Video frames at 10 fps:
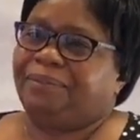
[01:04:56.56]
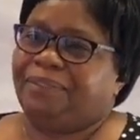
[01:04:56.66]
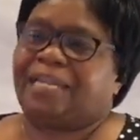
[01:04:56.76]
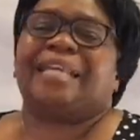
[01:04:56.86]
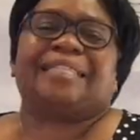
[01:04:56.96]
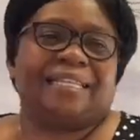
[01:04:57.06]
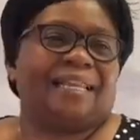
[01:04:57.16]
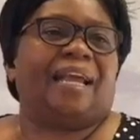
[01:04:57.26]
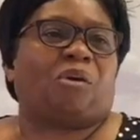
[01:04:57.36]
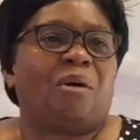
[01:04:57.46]
Just
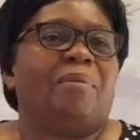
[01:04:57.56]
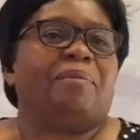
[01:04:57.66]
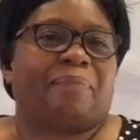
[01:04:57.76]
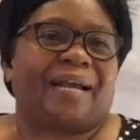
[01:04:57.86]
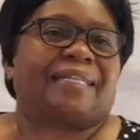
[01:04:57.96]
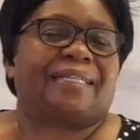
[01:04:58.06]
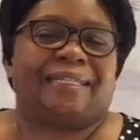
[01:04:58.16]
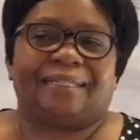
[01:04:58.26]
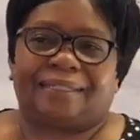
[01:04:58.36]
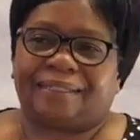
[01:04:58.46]
a common
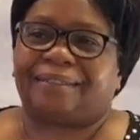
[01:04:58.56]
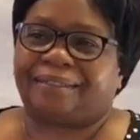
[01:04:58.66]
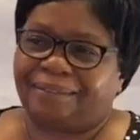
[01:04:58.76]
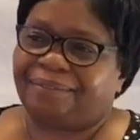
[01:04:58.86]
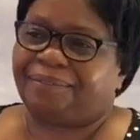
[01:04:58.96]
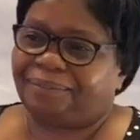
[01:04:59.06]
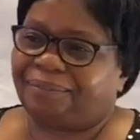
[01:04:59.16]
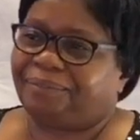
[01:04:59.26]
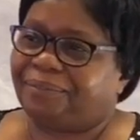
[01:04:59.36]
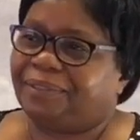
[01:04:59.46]
practice.
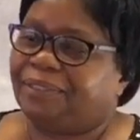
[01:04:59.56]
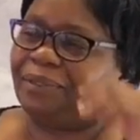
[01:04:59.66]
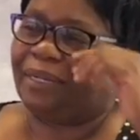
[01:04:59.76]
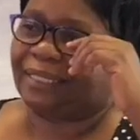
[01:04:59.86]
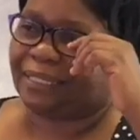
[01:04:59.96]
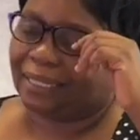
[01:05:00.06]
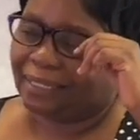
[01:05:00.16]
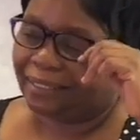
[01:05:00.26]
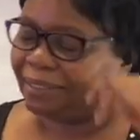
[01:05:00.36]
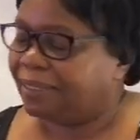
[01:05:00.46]
You
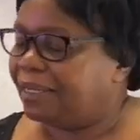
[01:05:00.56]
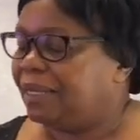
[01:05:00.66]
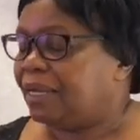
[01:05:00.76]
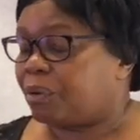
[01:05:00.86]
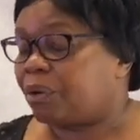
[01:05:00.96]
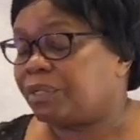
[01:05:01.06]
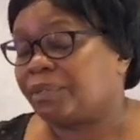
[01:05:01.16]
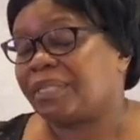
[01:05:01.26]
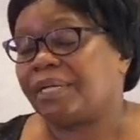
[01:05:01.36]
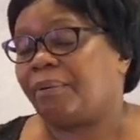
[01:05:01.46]
understand? Go to
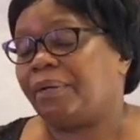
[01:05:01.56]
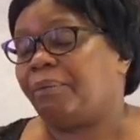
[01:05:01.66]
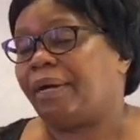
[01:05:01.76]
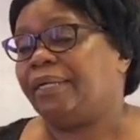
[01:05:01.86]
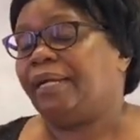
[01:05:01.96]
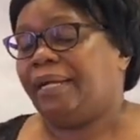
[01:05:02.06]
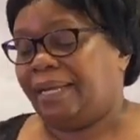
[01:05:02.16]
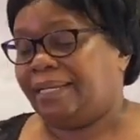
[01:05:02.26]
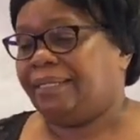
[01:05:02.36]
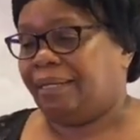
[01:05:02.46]
3:11
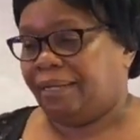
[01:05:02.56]
and